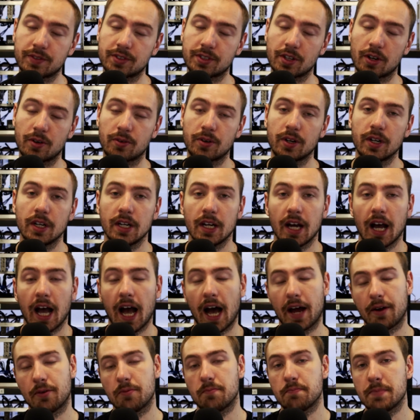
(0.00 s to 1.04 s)
So
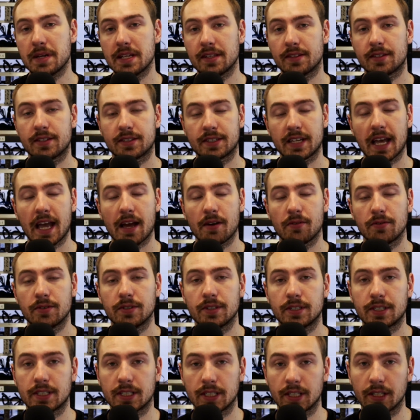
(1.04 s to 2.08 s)
I don't mean to
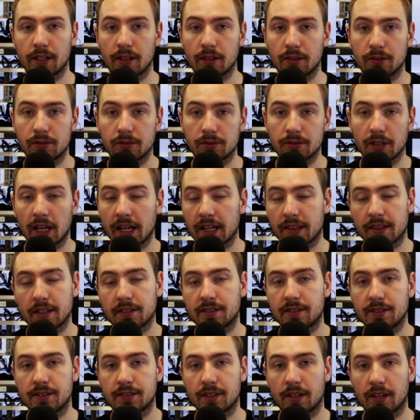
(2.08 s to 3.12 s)
sound, you know, like
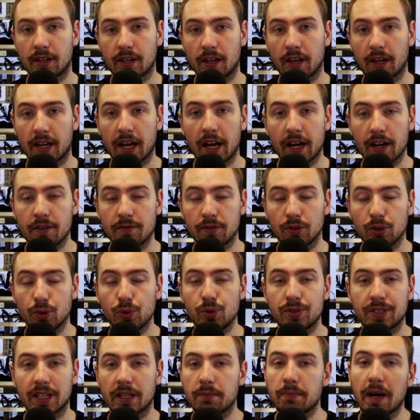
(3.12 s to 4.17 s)
this is a kind of
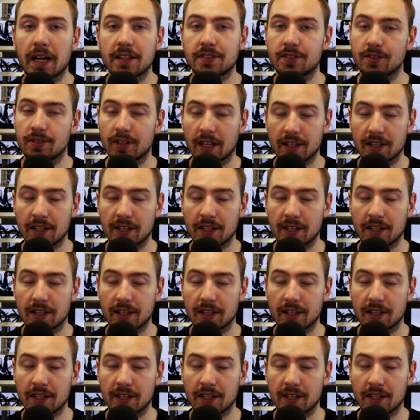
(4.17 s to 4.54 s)
losing battle.